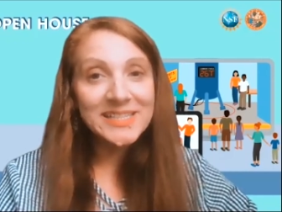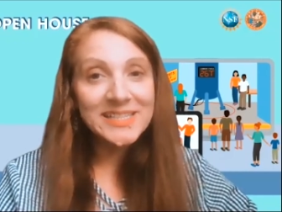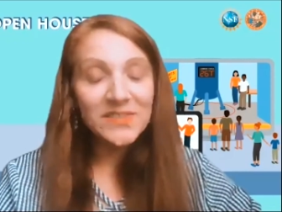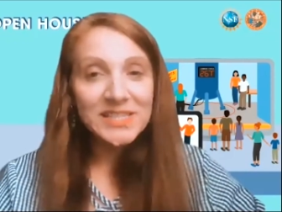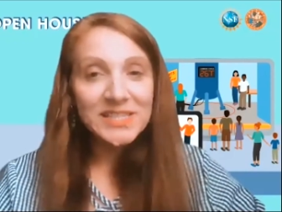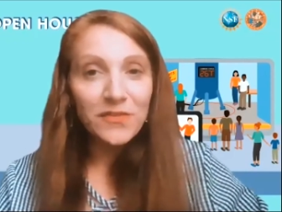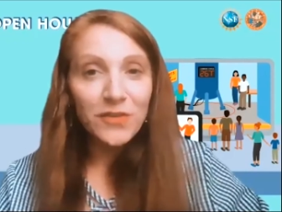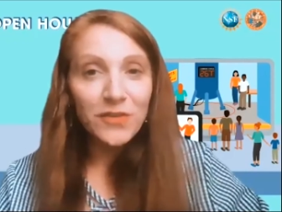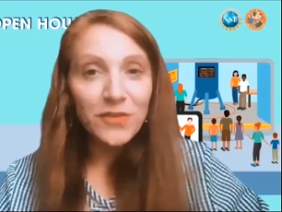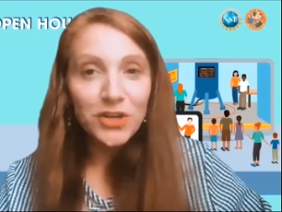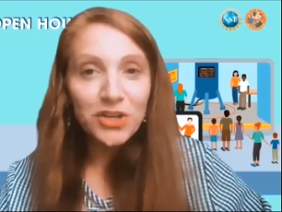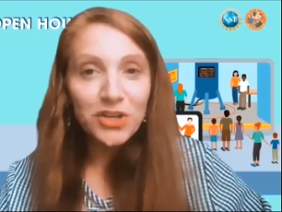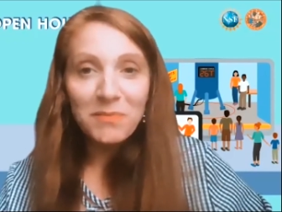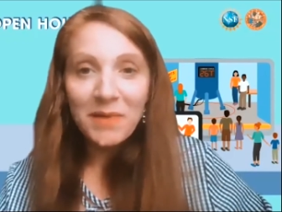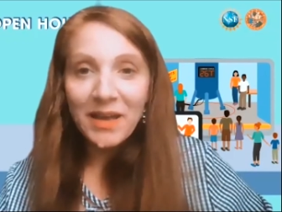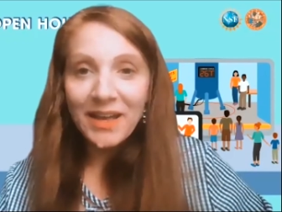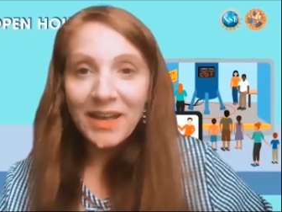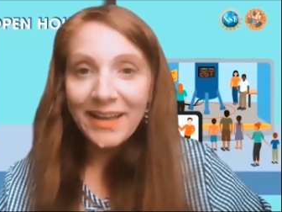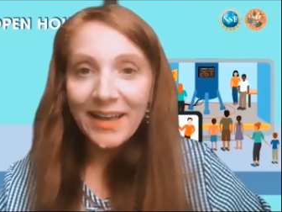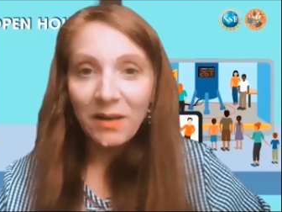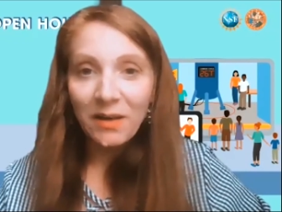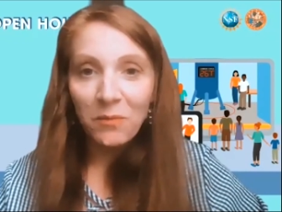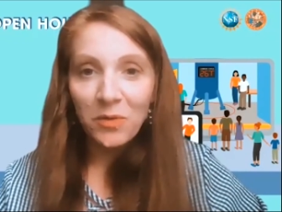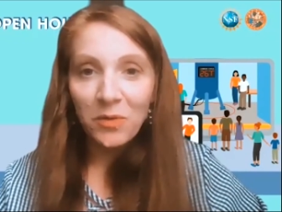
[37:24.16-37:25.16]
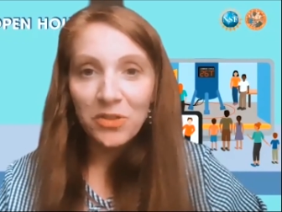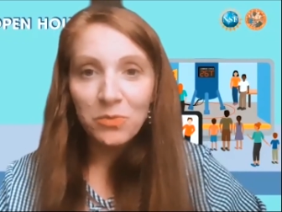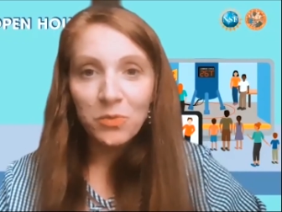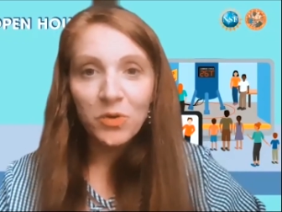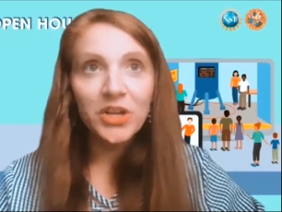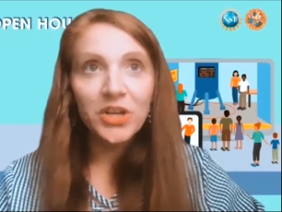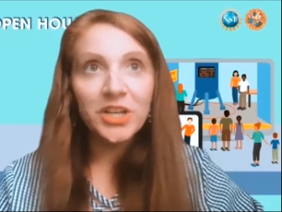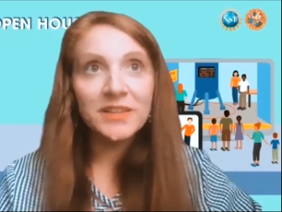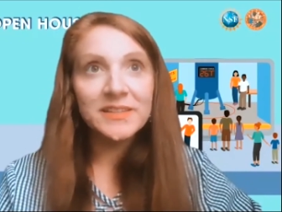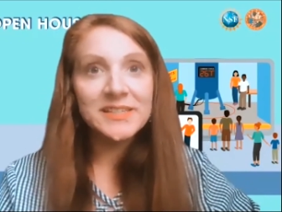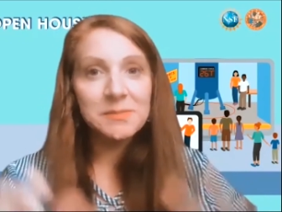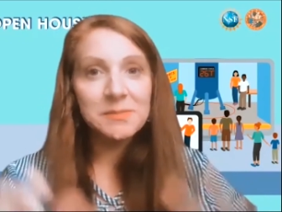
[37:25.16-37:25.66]
stuff are you making with
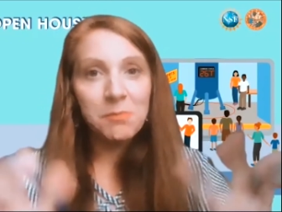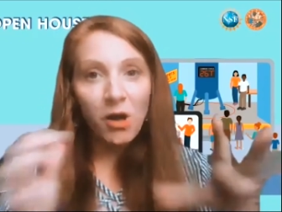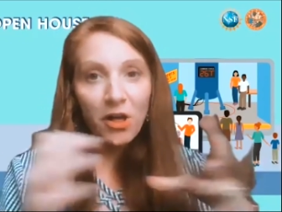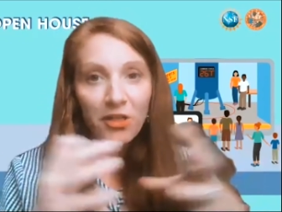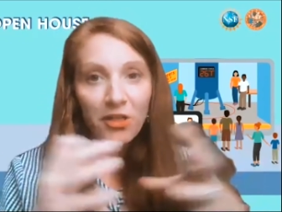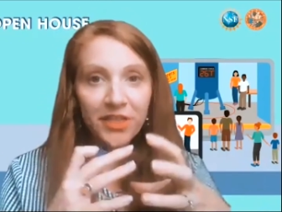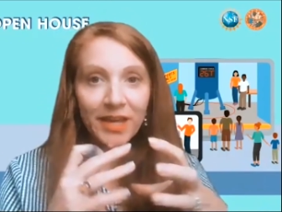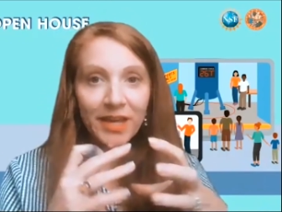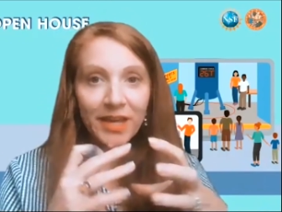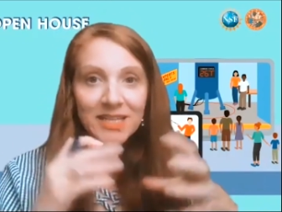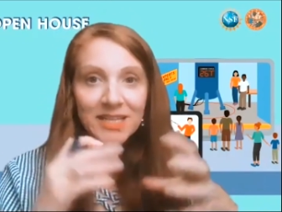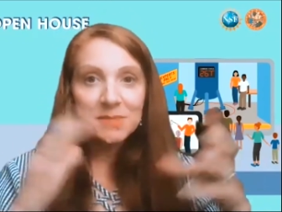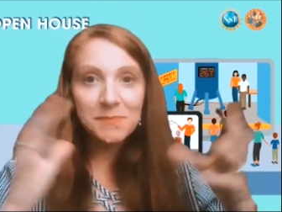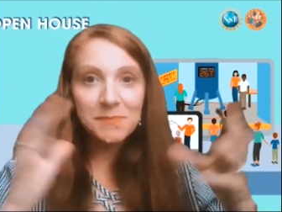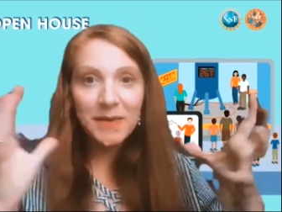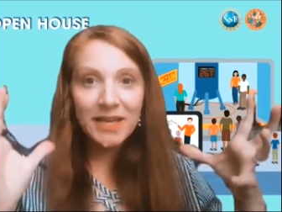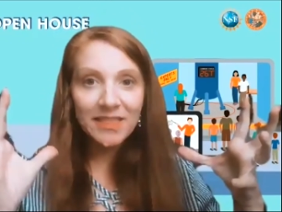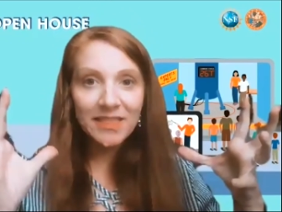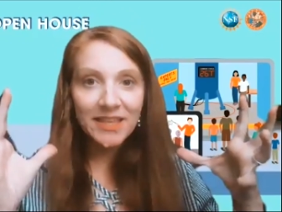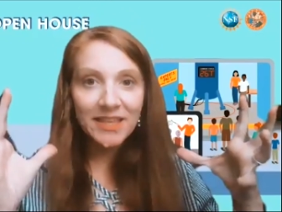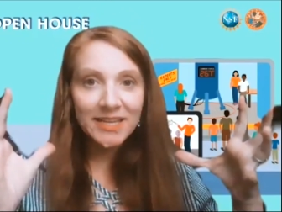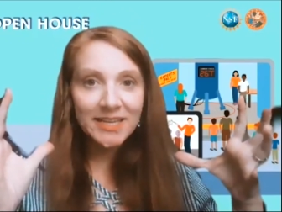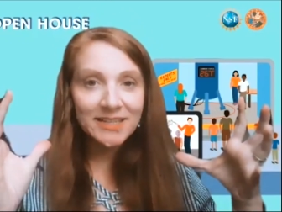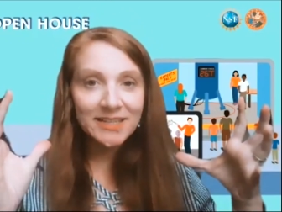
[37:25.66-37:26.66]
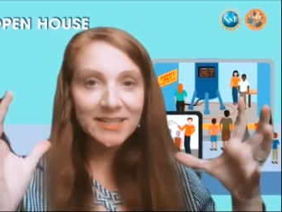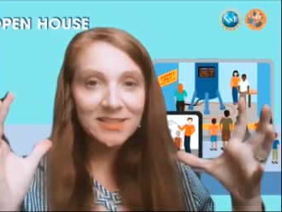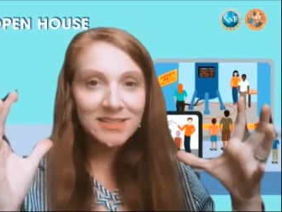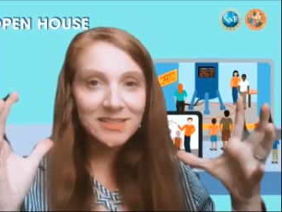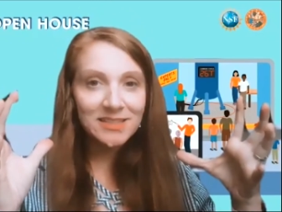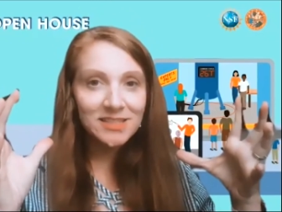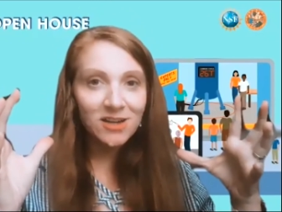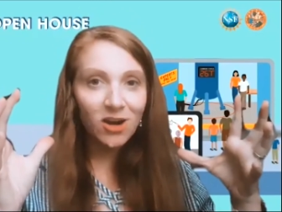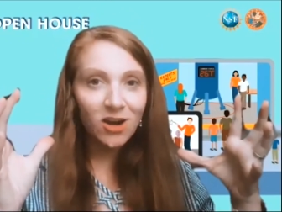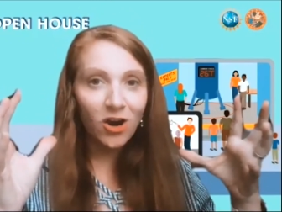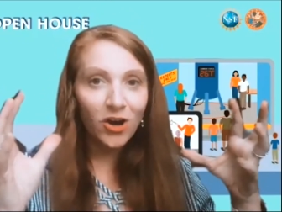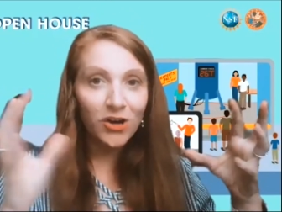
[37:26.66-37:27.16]
wood? Small things, big things,
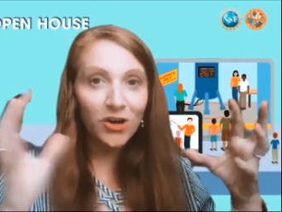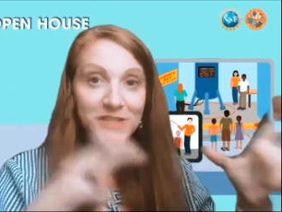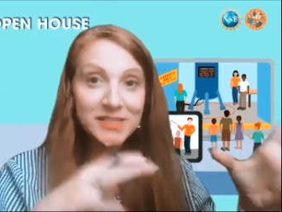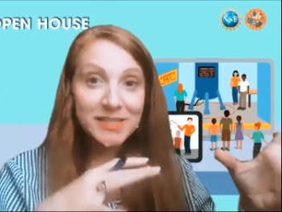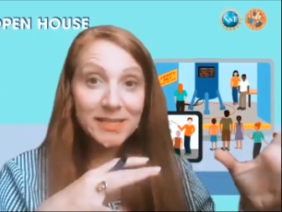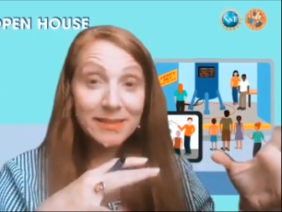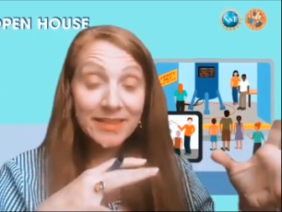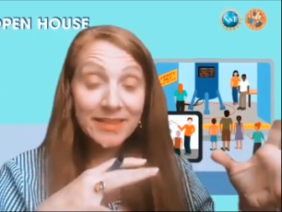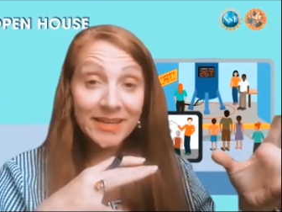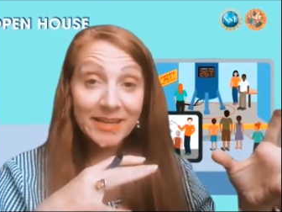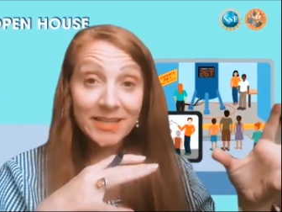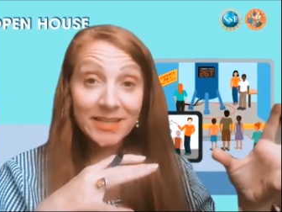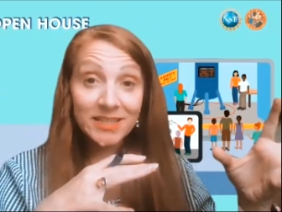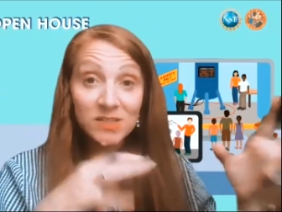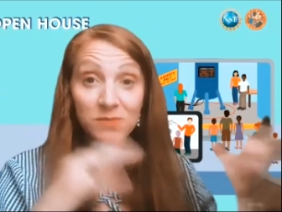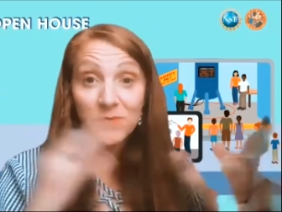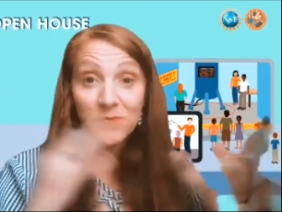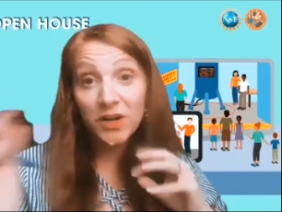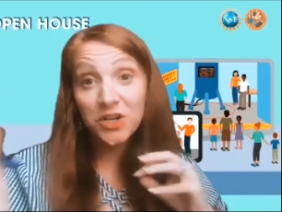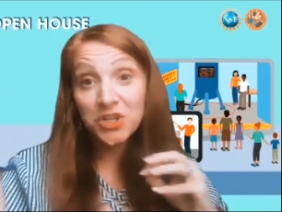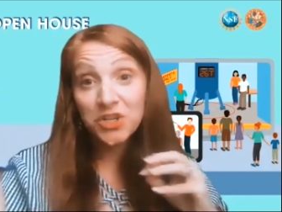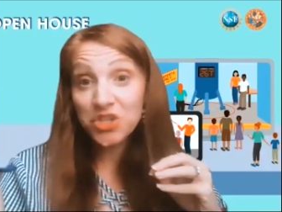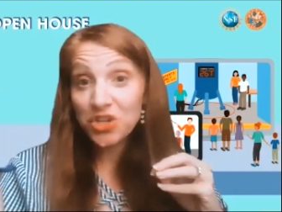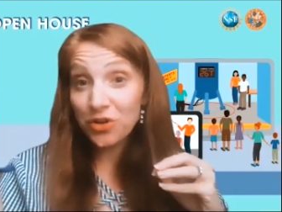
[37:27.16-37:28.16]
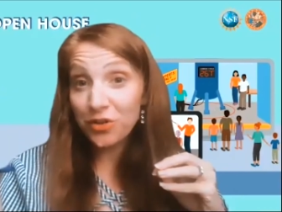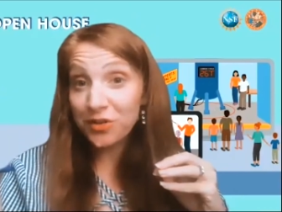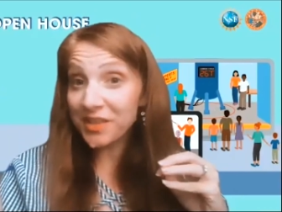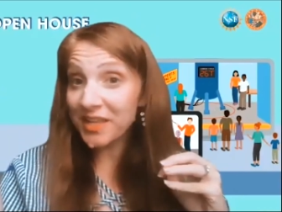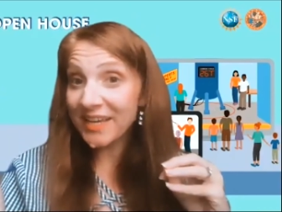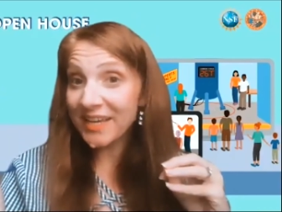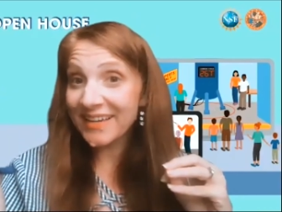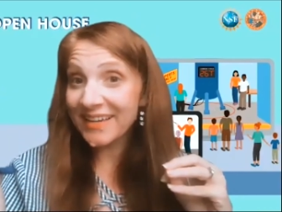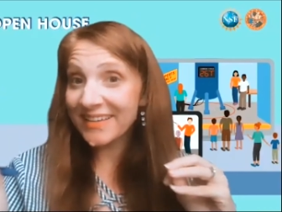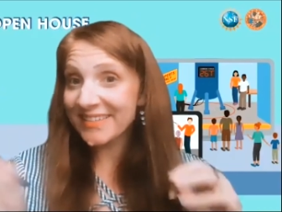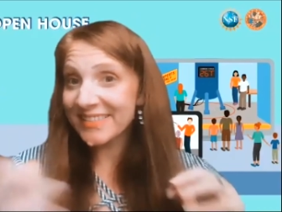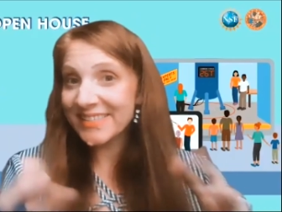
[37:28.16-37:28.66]
artsy things, functional
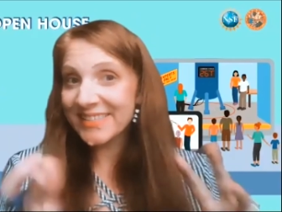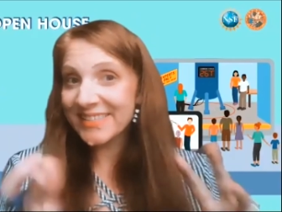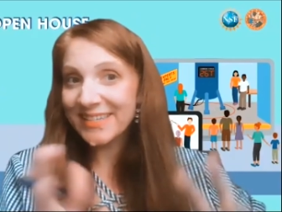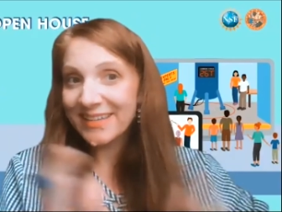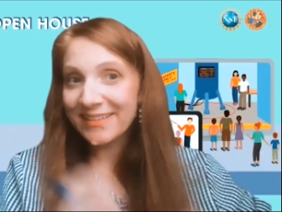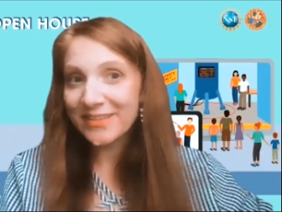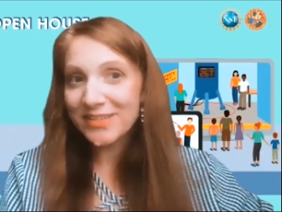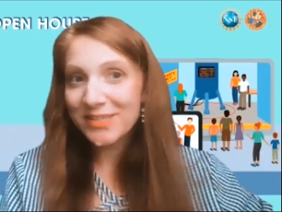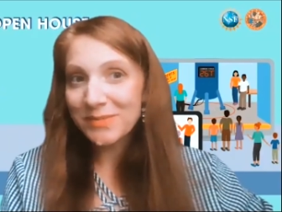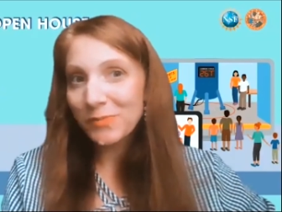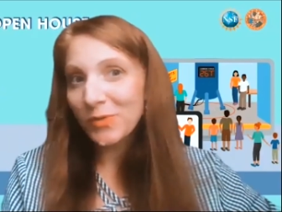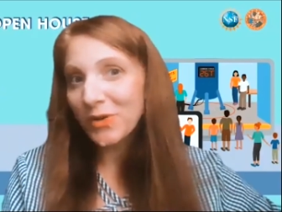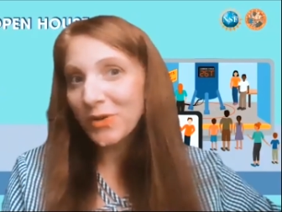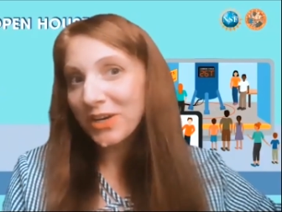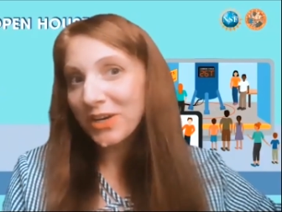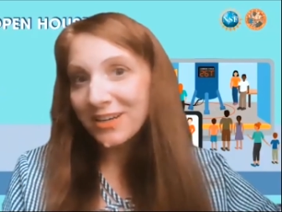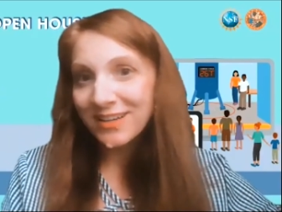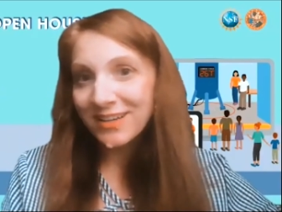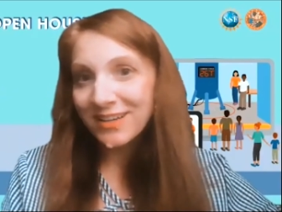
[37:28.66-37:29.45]
things? Tell us more.